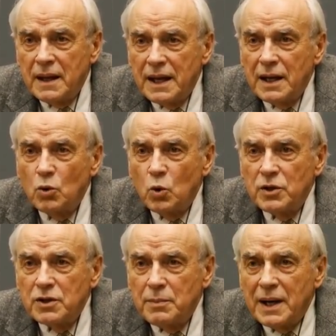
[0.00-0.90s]
In
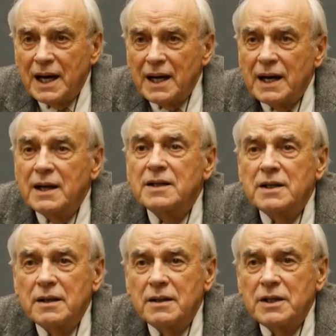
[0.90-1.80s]
quantum
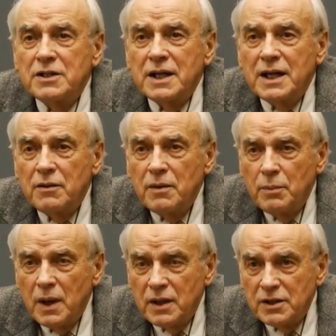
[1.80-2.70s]
mechanics, the state of a
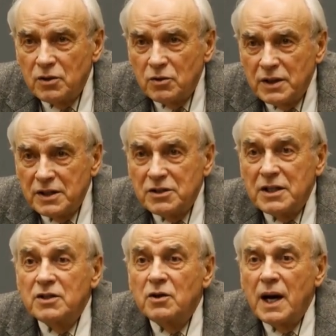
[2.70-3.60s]
particle is
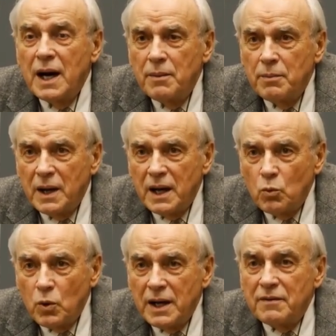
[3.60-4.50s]
described by a
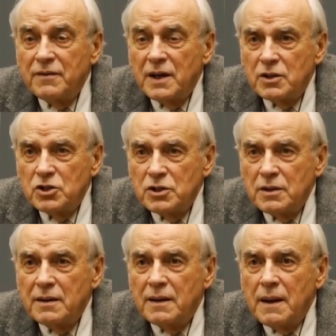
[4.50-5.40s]
wave
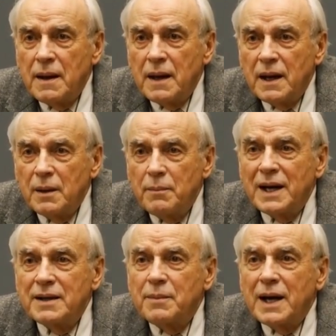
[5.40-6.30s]
function, a
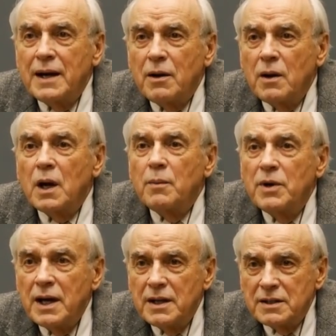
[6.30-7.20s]
mathematical
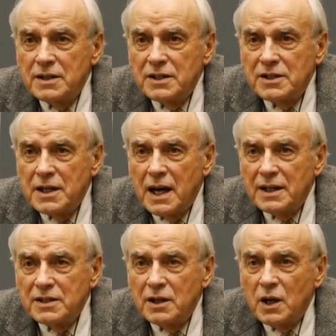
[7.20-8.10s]
object that
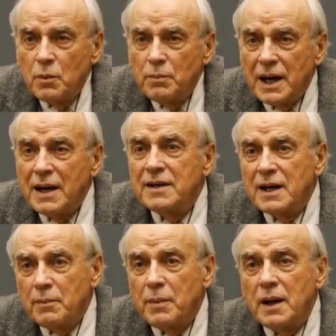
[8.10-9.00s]
assigns a complex
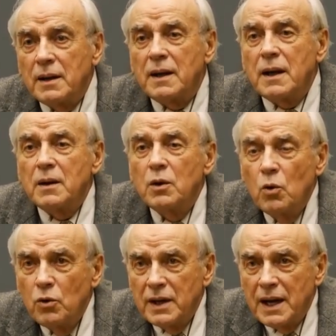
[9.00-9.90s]
number,
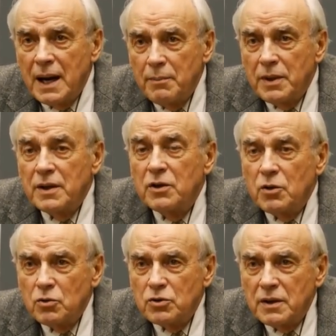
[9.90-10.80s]
called an
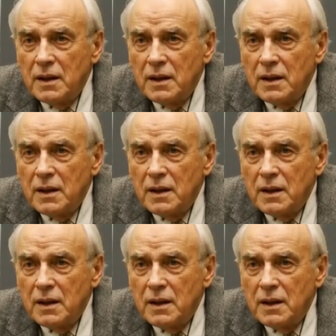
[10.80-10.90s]
amplitude,